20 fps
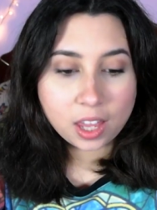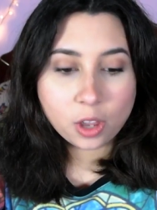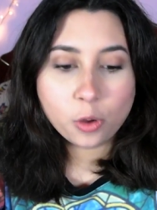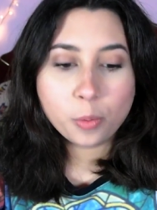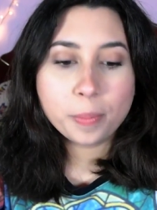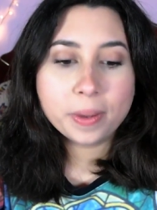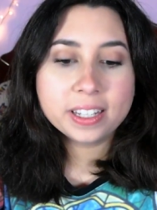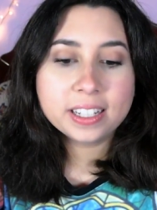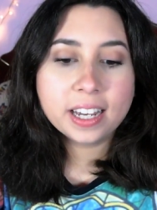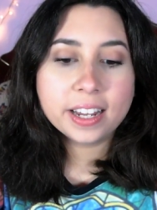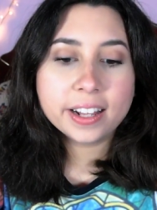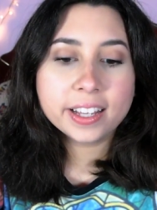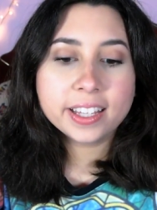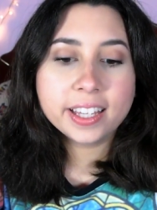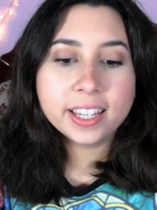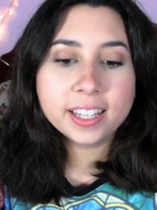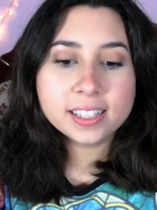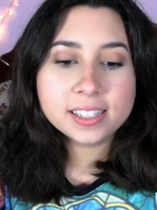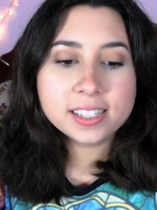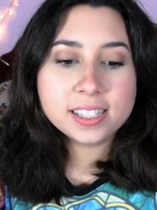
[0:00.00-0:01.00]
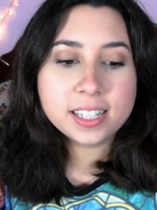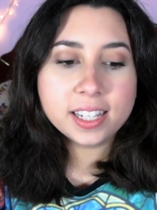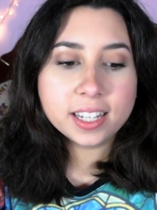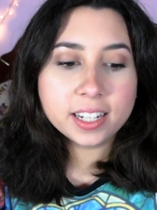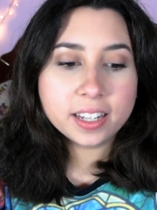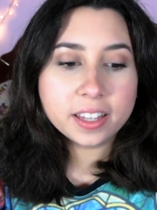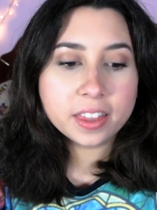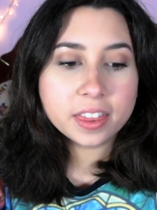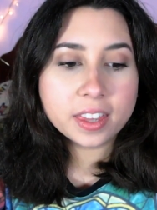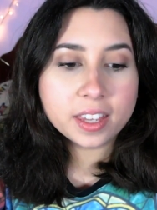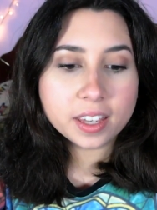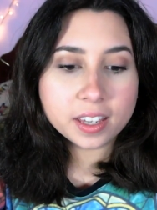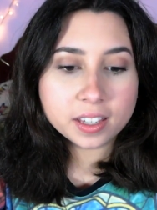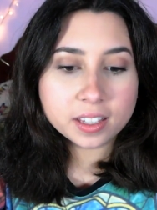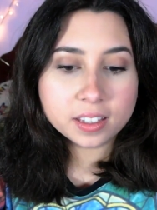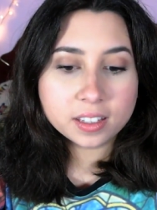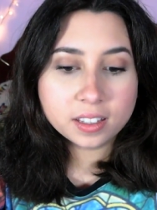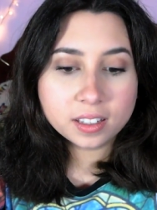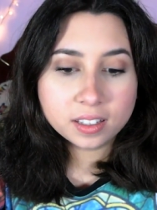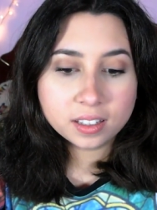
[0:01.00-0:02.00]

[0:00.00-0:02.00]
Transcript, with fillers: Oh my god, I can't see anything.